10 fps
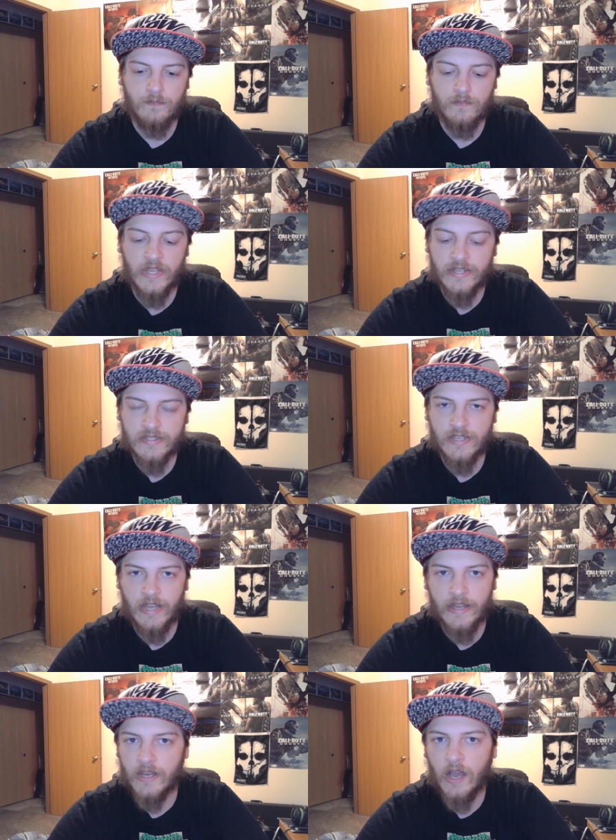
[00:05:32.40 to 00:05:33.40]
That's
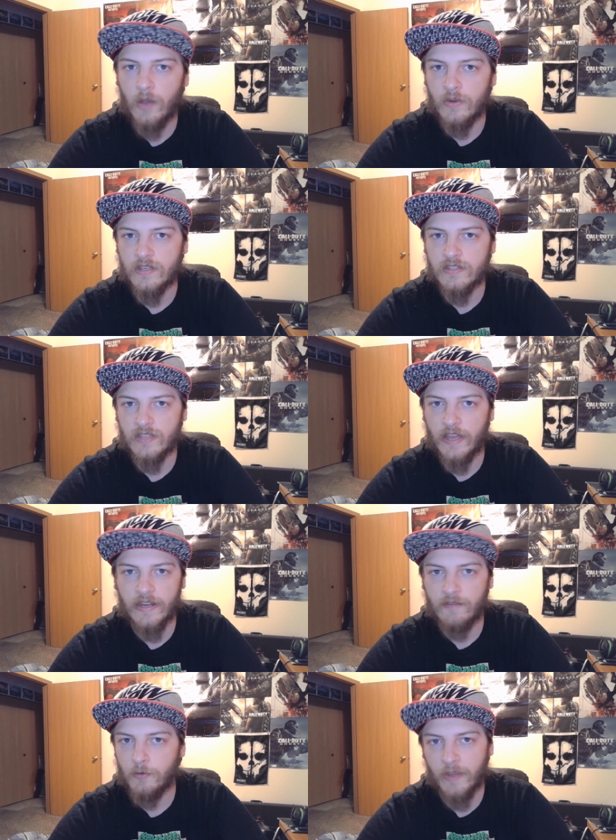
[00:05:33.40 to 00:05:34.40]
kind of how it is. I
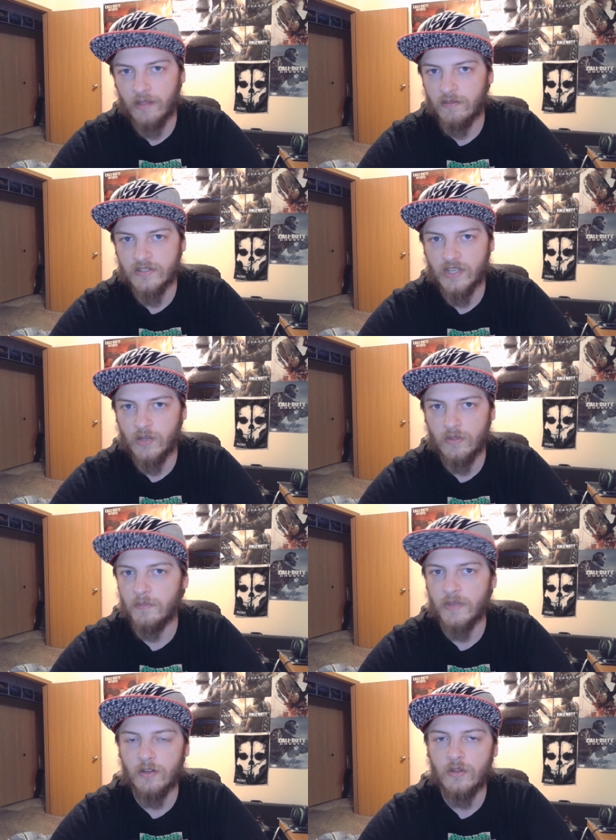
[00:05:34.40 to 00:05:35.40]
never balance out in the
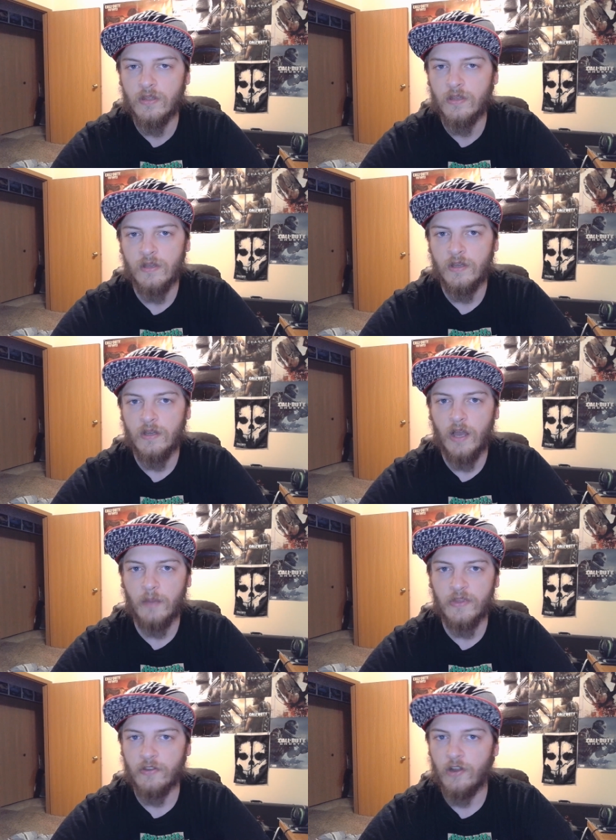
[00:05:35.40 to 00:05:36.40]
middle. I'm
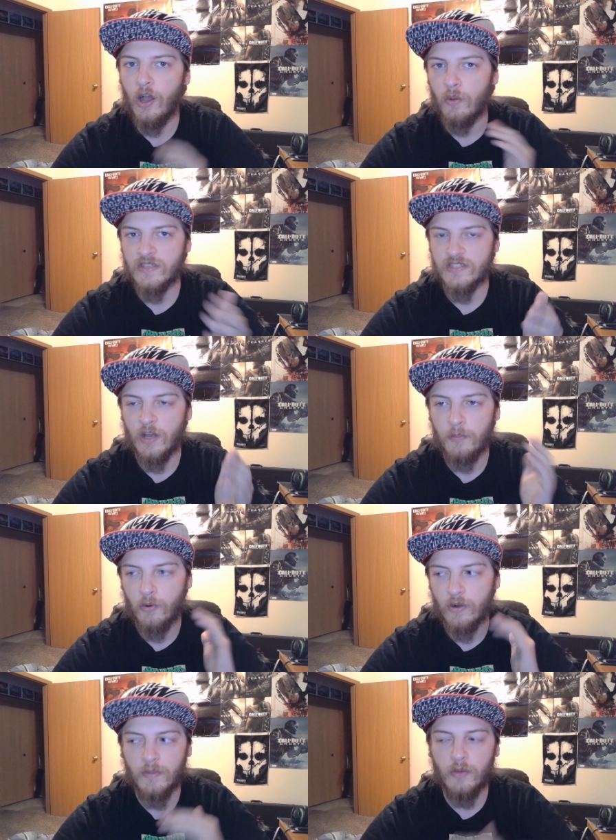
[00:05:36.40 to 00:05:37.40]
either always up
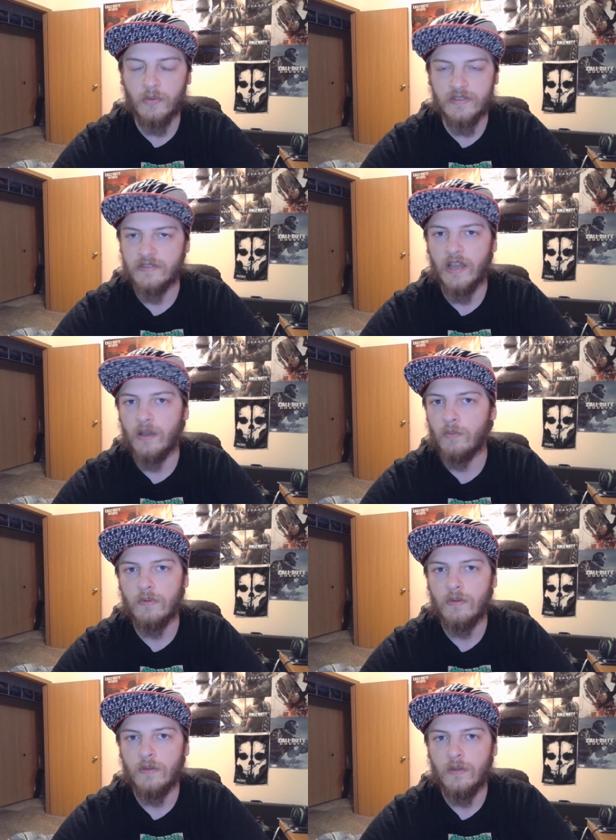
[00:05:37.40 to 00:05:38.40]
or I'm always down.
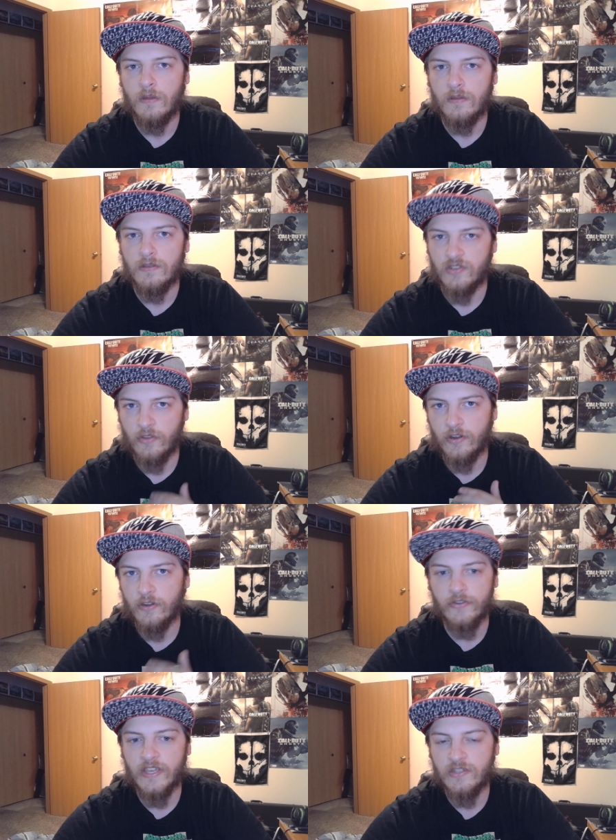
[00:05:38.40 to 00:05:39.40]
So there are
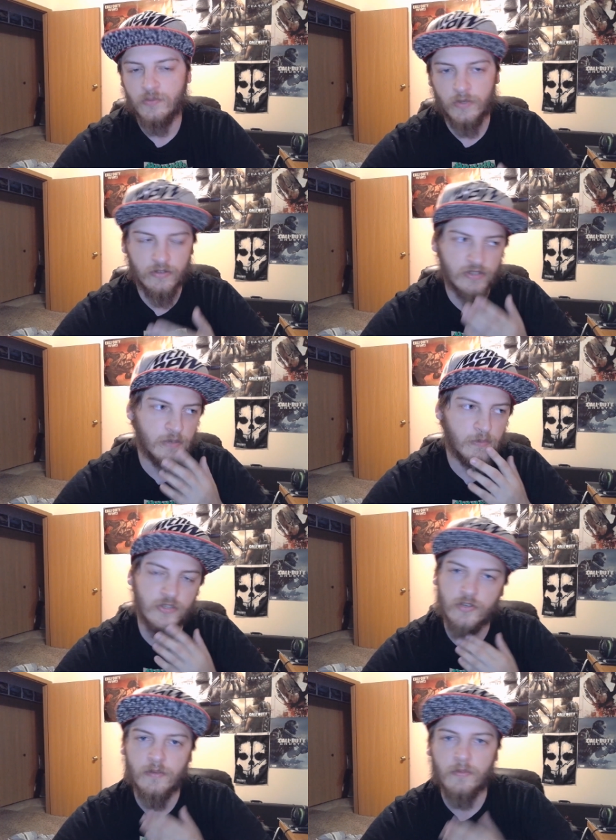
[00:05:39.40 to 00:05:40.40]
days when you'll see me
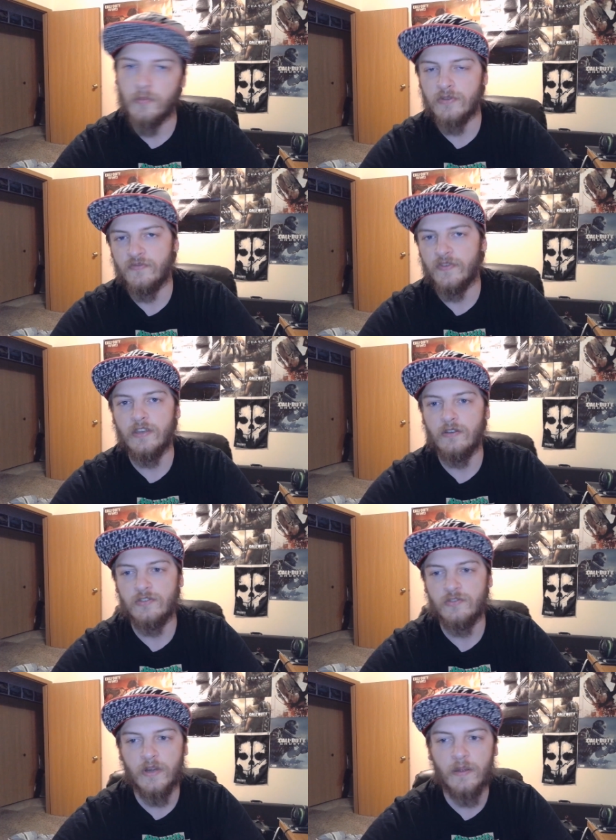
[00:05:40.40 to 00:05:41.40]
stream or post
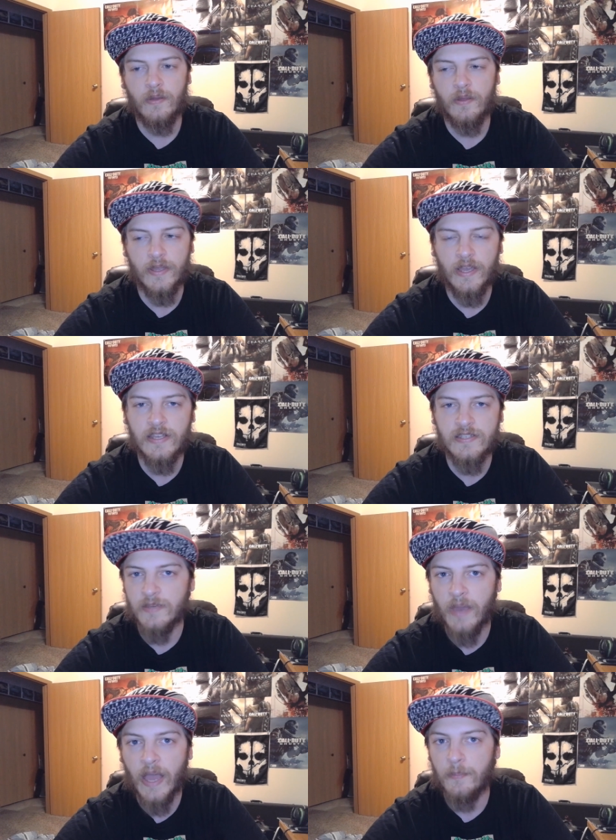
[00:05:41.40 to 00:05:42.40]
videos where I
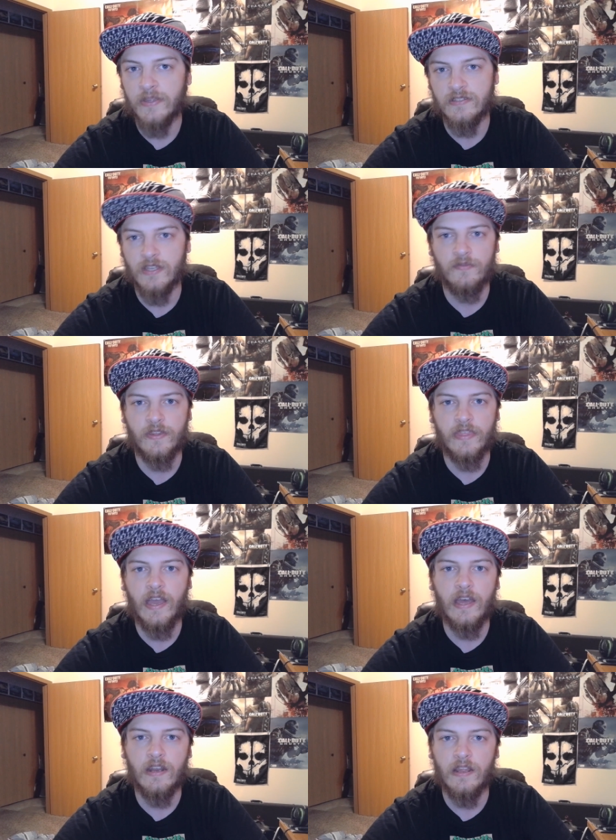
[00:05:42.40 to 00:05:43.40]
seem happy and stuff like
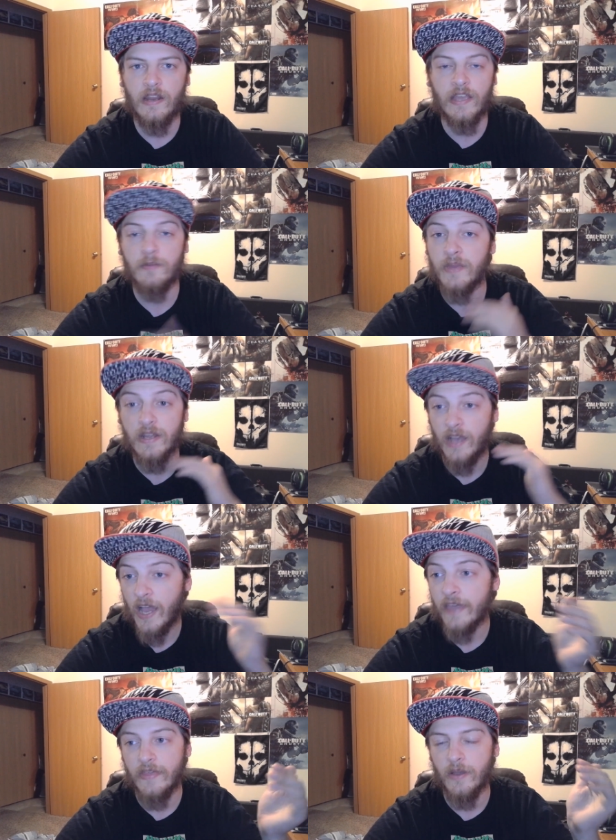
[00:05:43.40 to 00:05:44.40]
that, and I could be on a
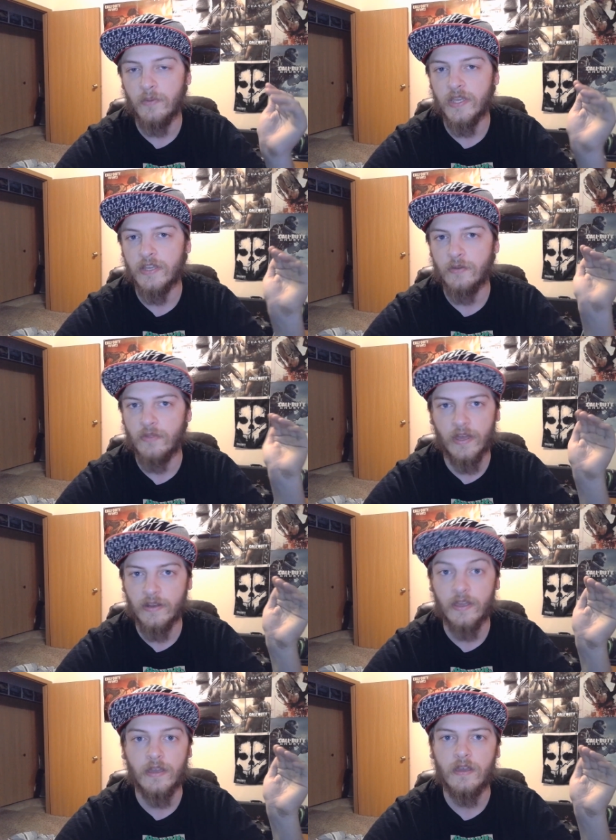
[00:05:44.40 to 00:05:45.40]
high that week or that
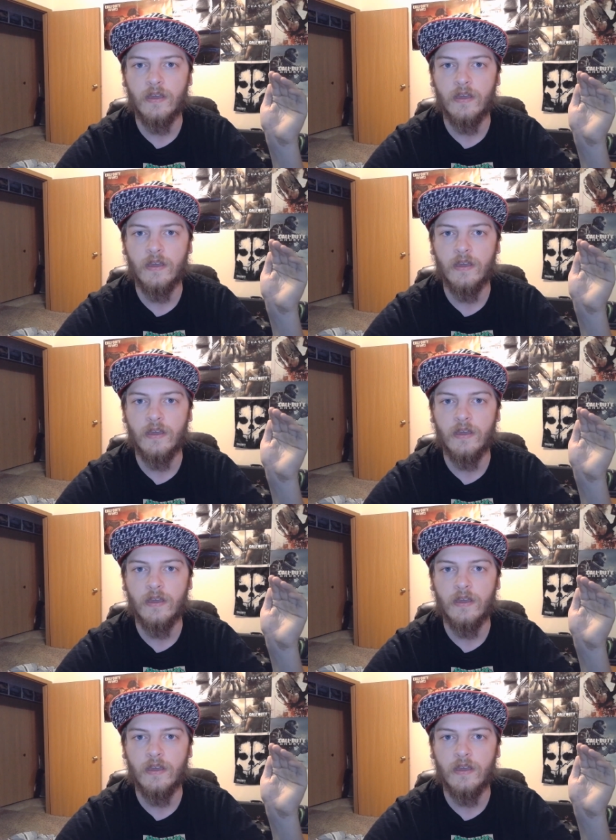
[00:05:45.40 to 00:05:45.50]
day,